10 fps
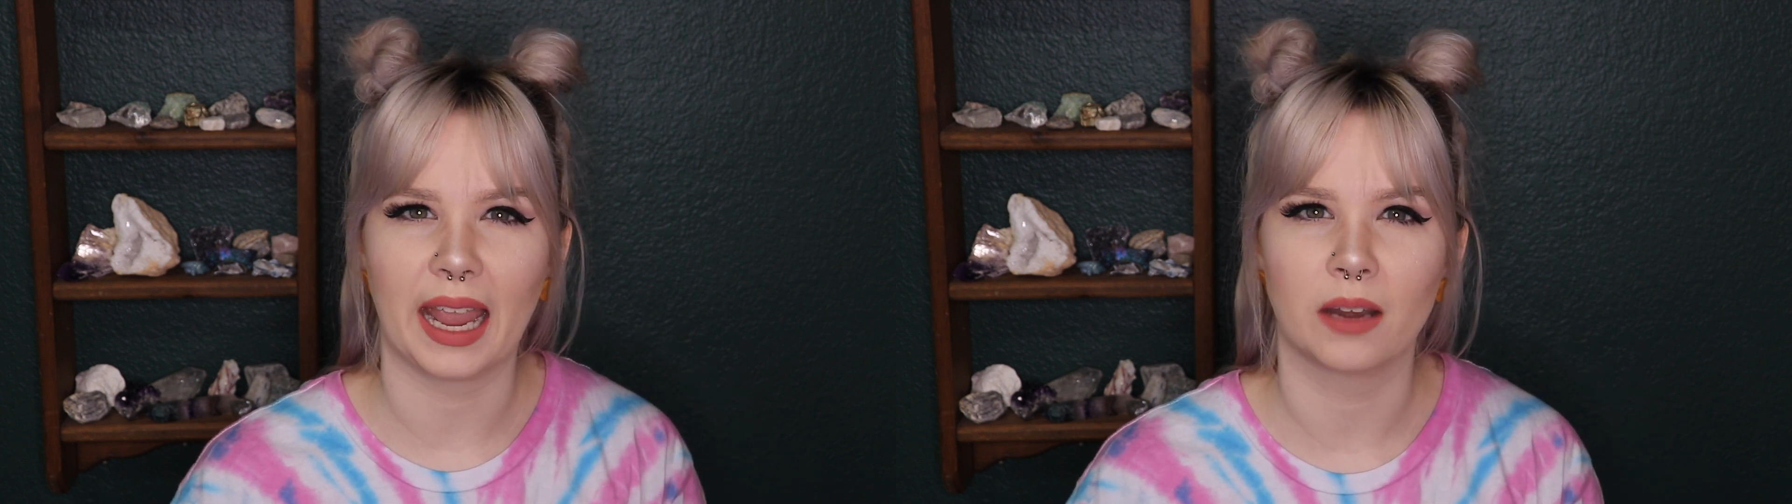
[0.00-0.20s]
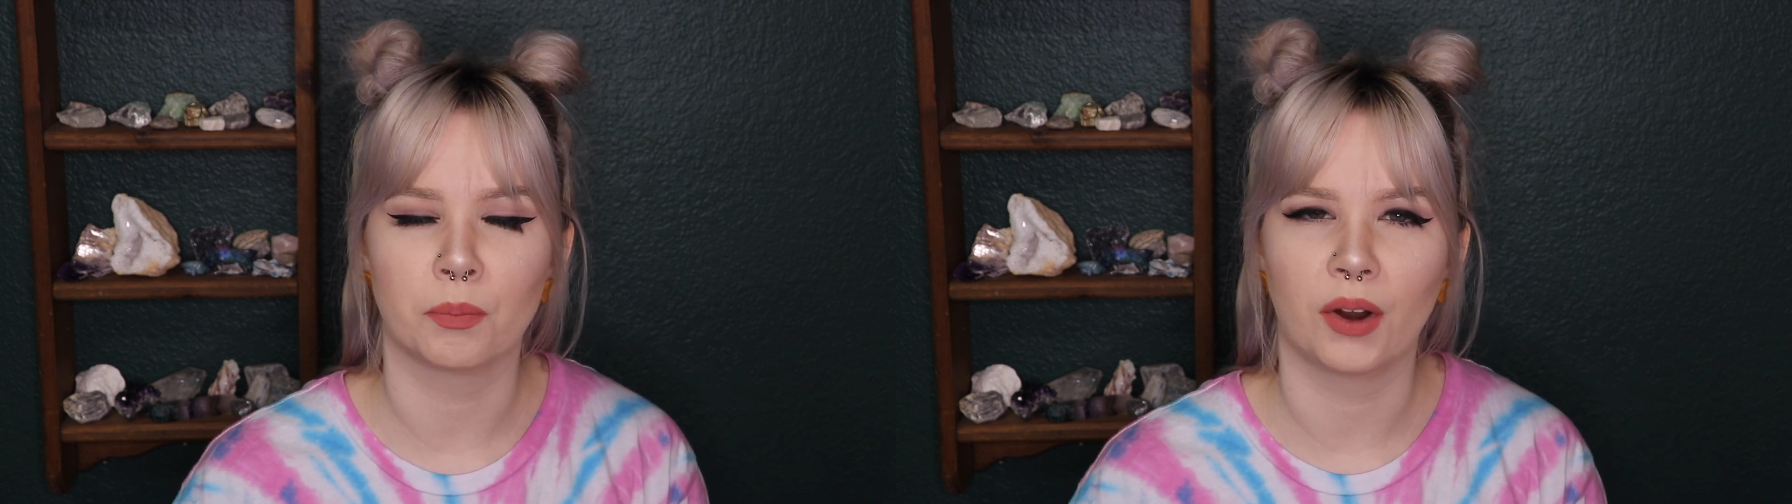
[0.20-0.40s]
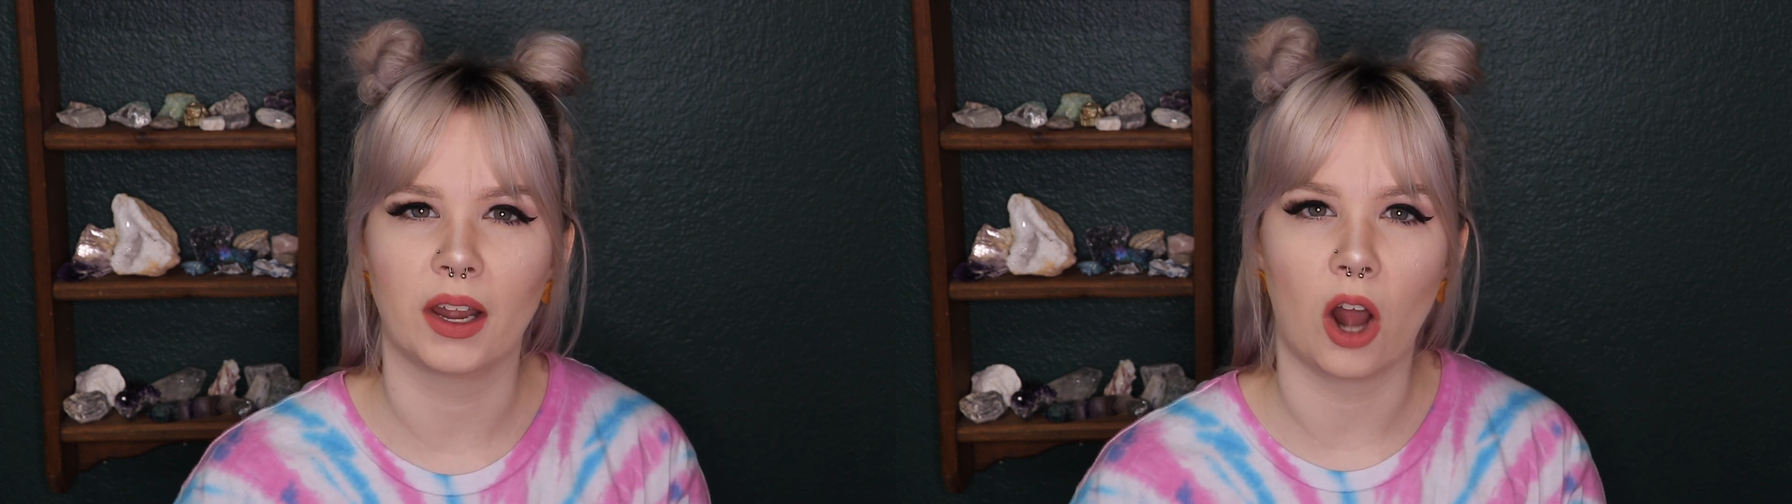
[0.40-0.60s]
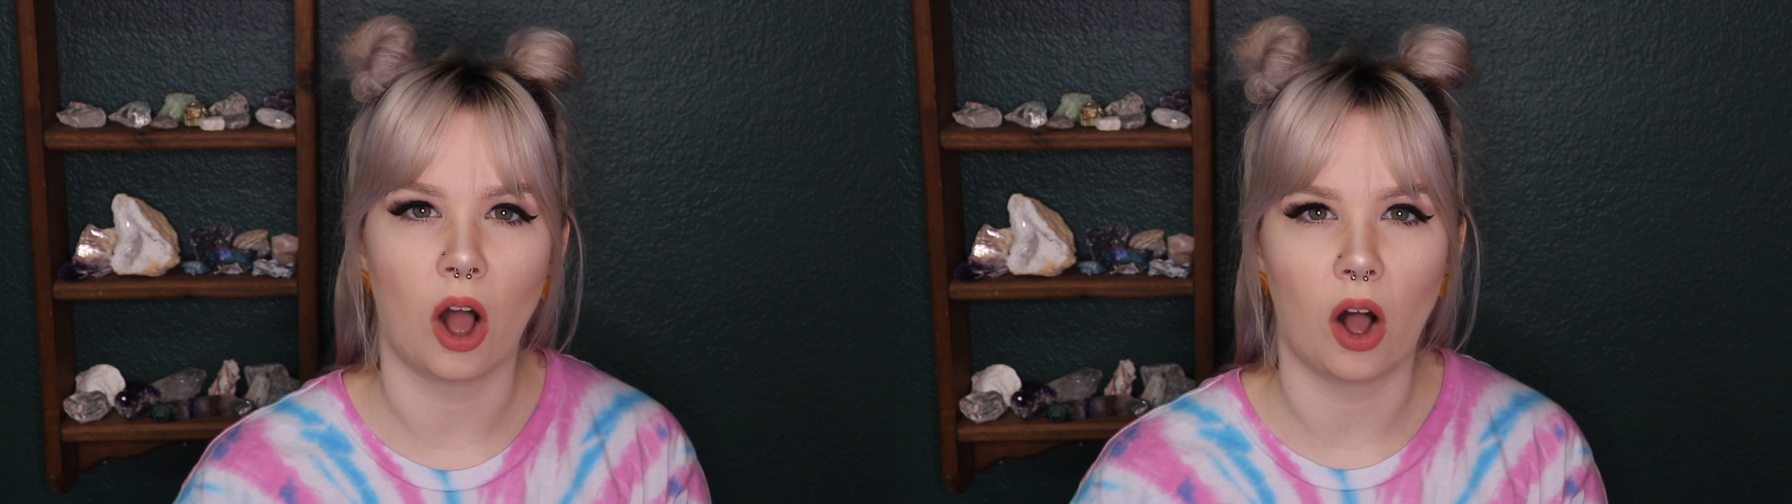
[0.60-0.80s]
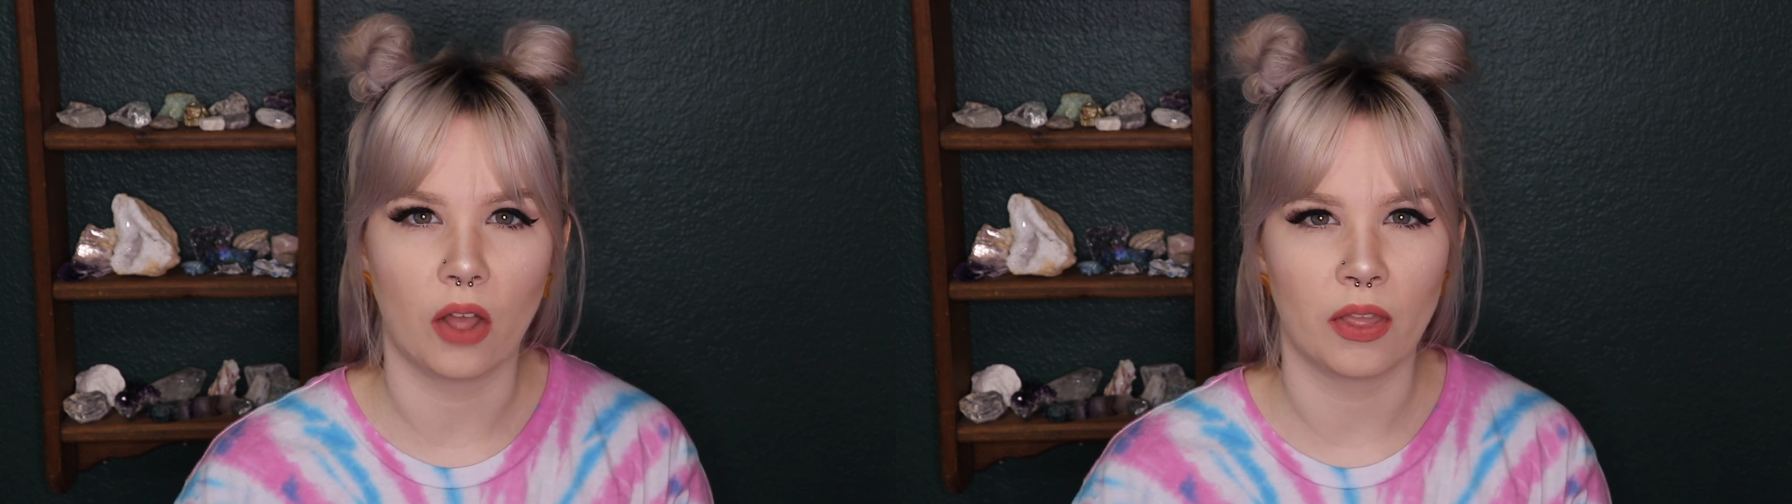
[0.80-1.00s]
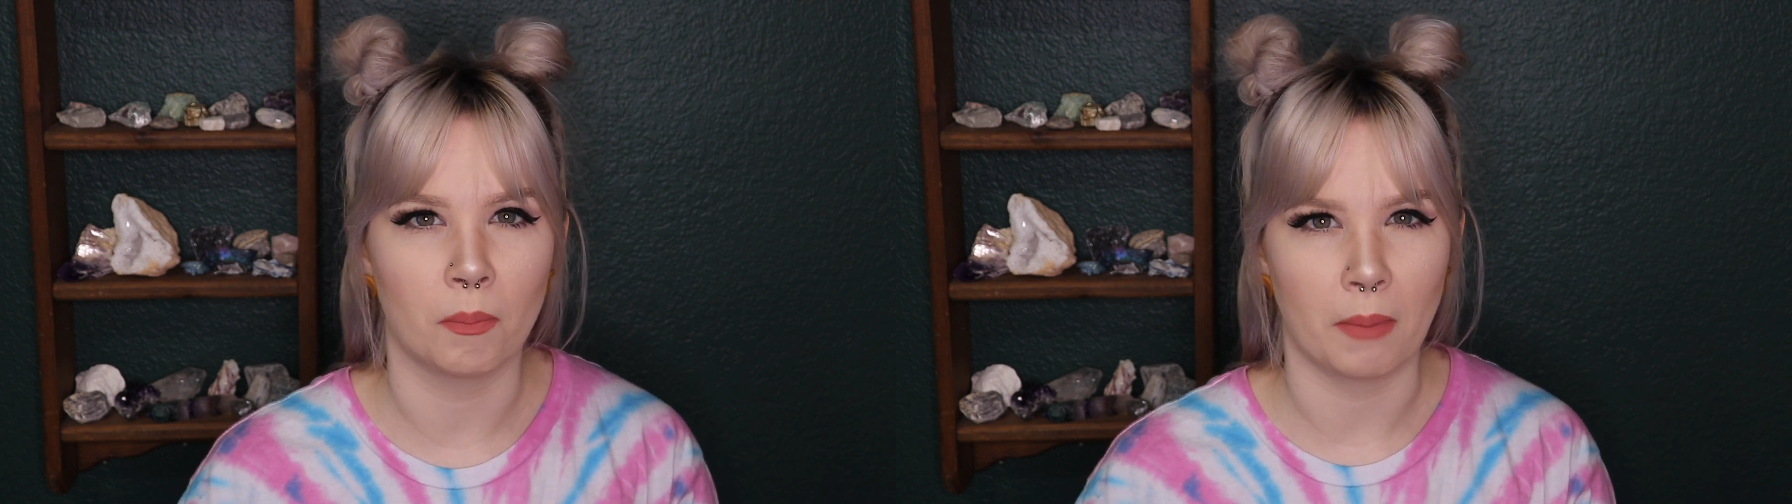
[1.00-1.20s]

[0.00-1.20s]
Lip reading: handprint on the